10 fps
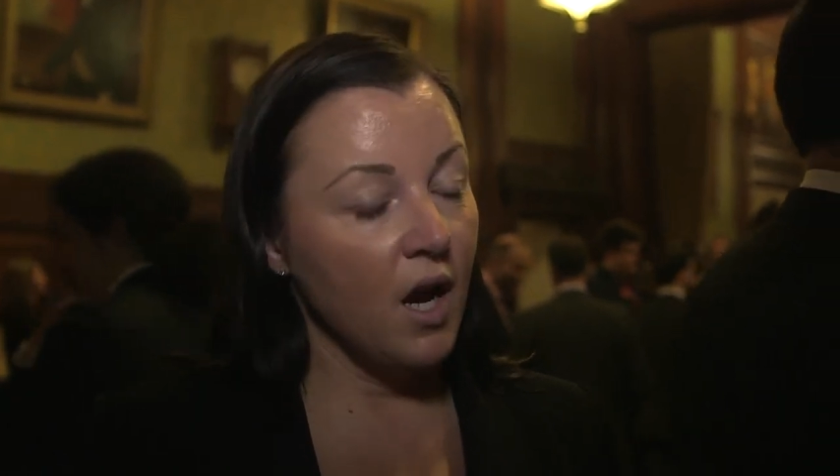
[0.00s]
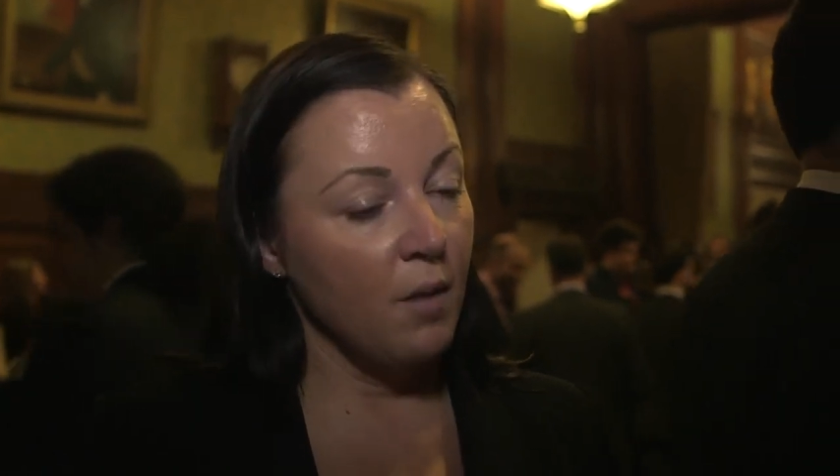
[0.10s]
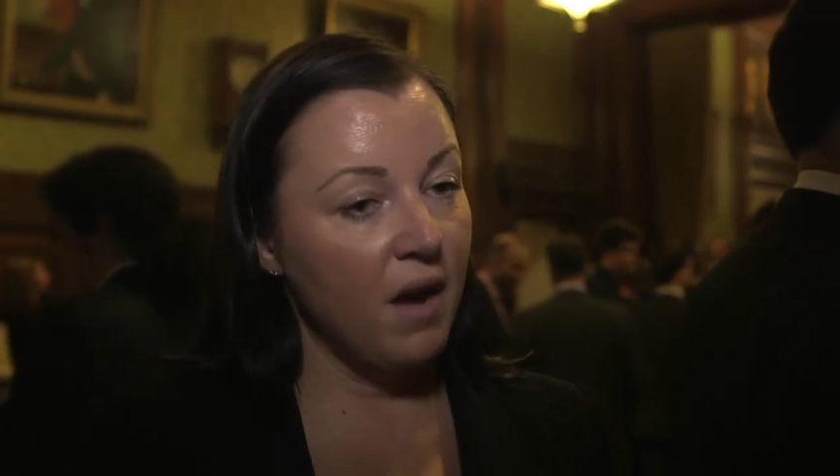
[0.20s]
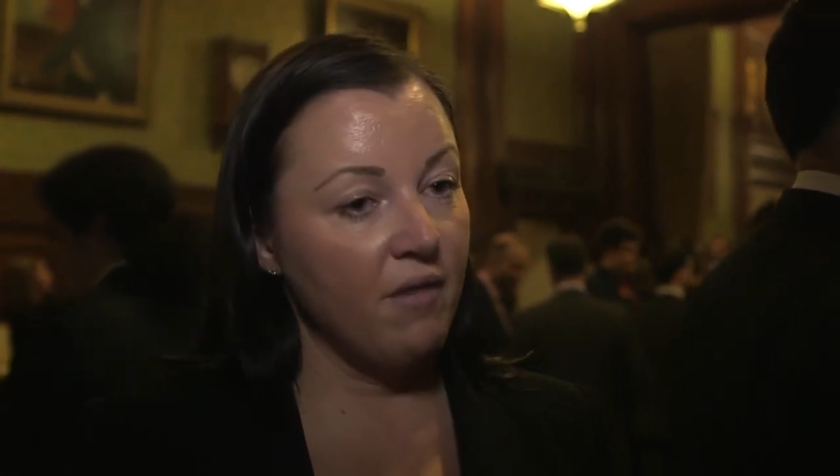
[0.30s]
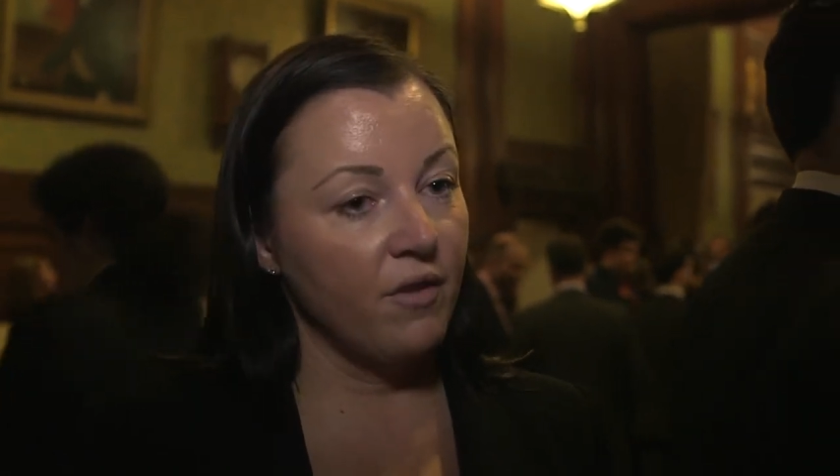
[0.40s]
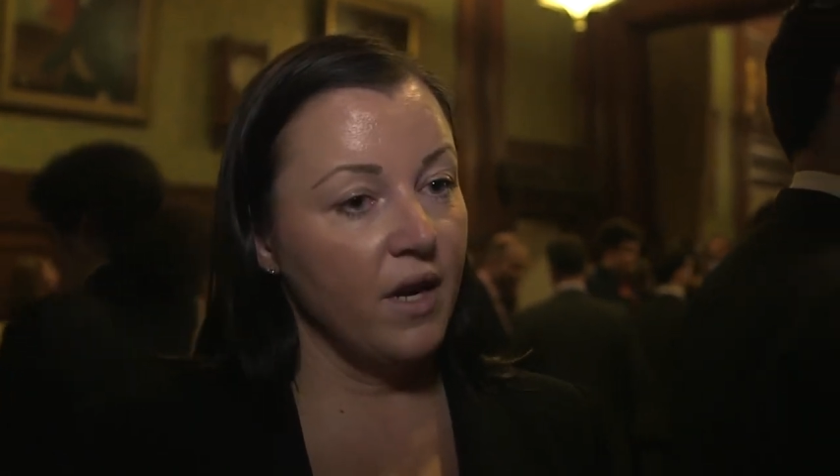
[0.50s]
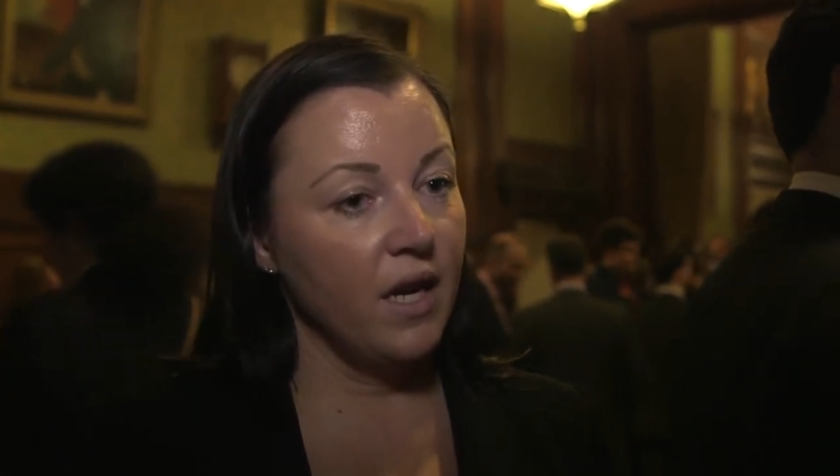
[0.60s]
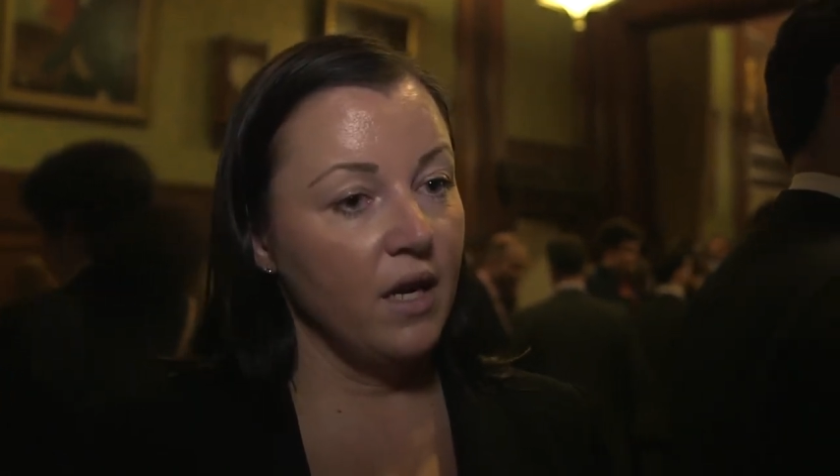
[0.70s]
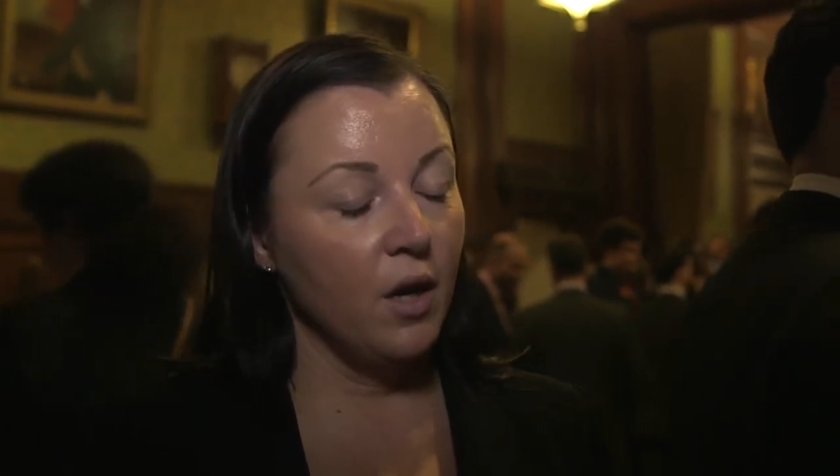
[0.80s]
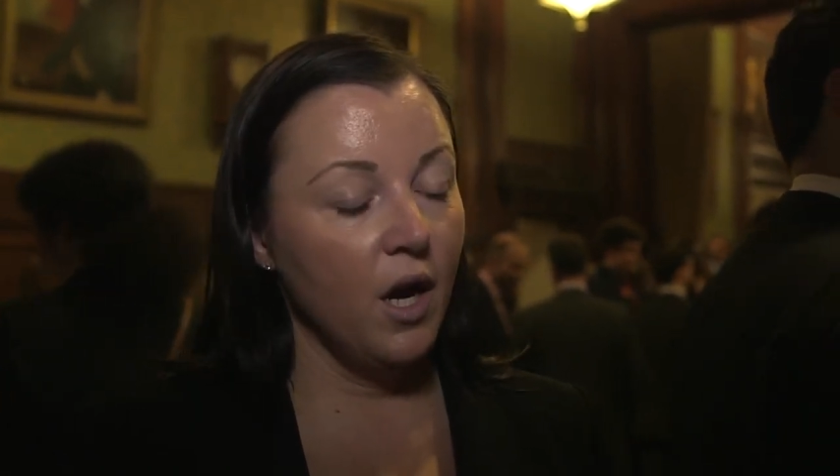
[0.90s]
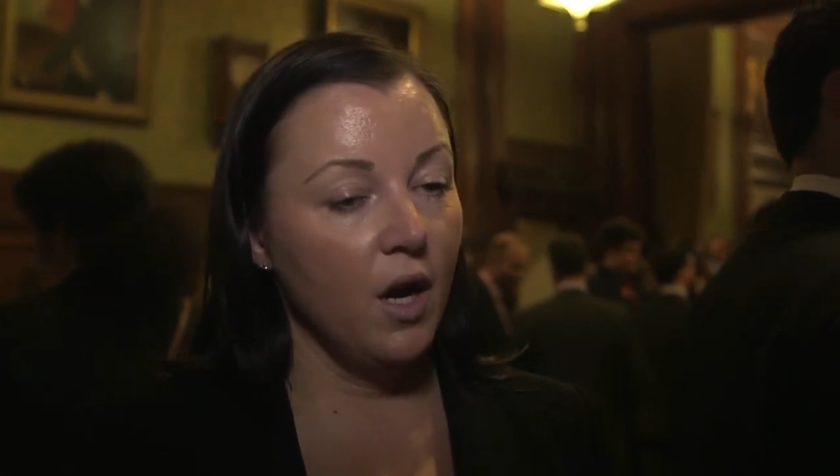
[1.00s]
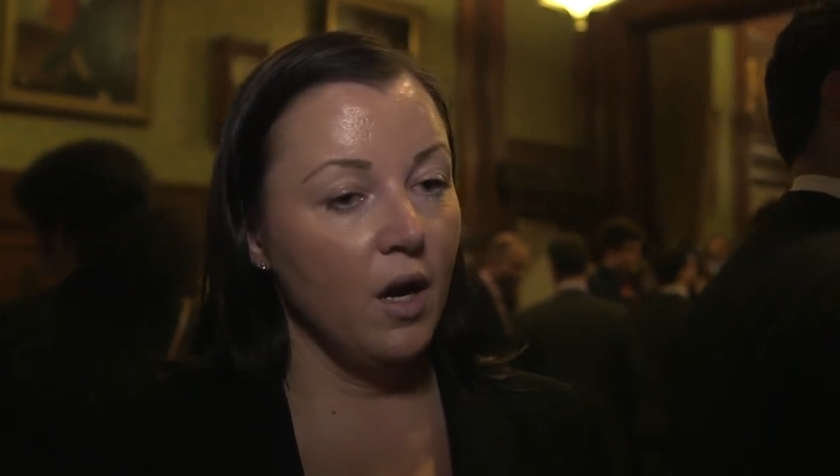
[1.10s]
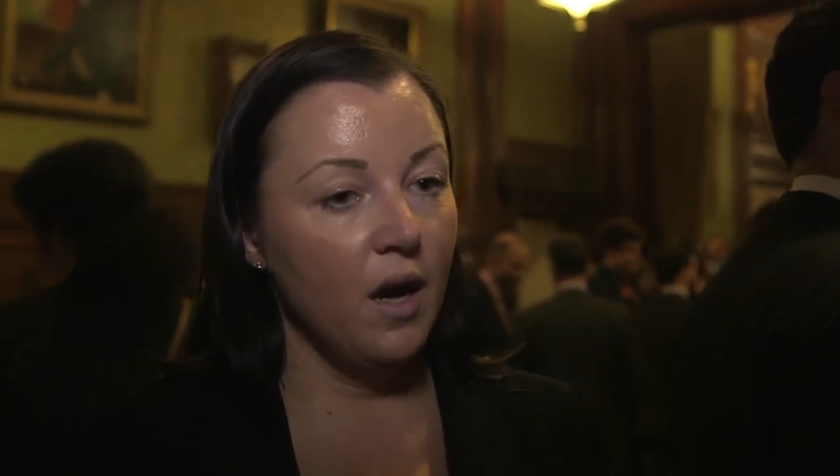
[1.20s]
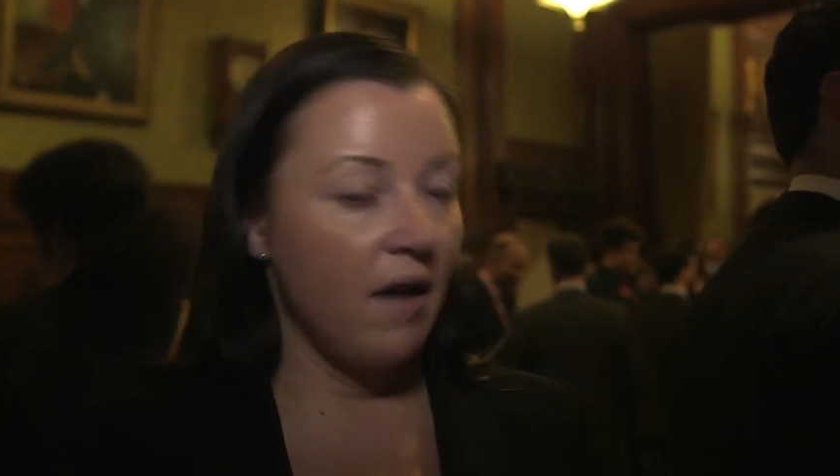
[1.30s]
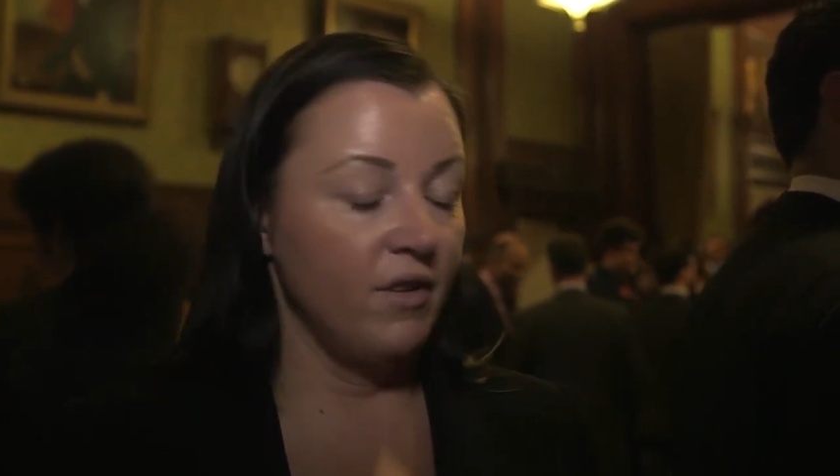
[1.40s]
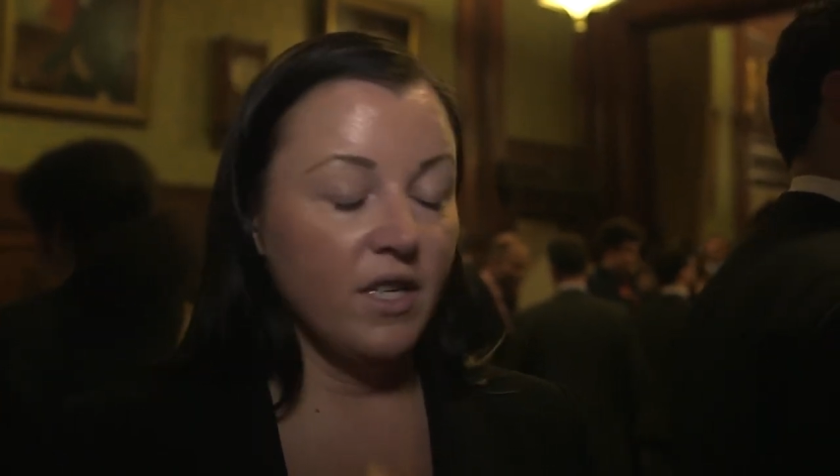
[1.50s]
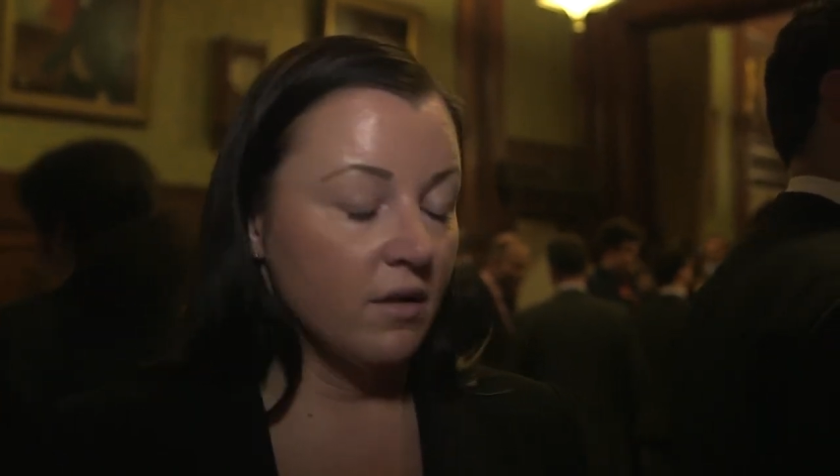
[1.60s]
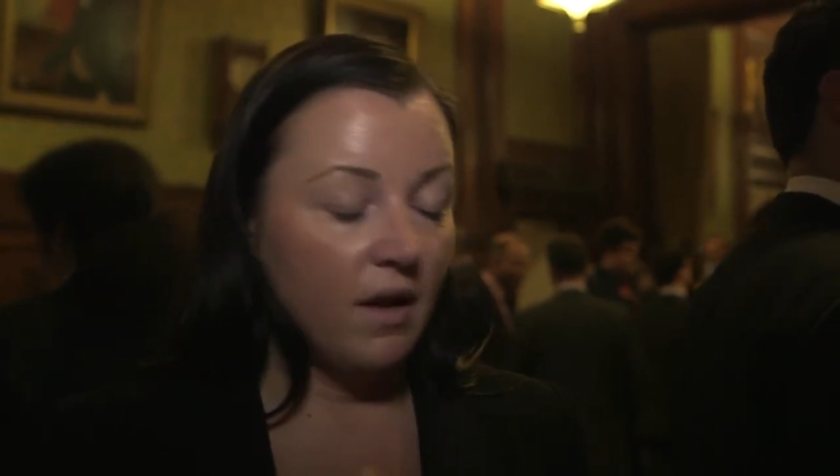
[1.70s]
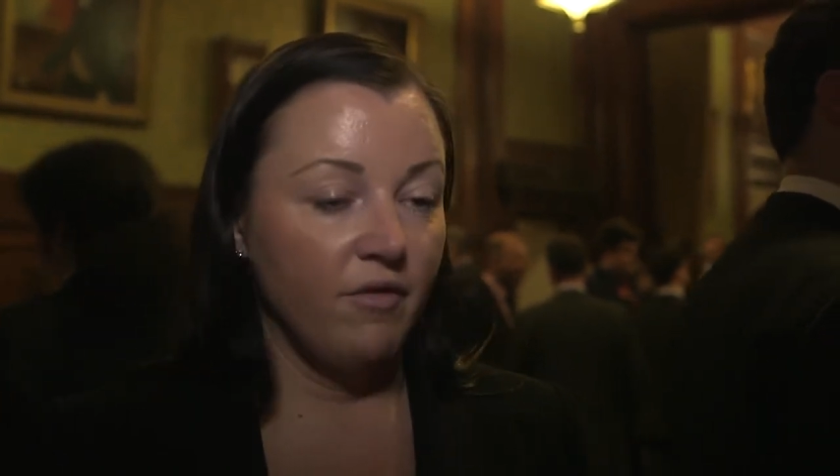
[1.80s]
every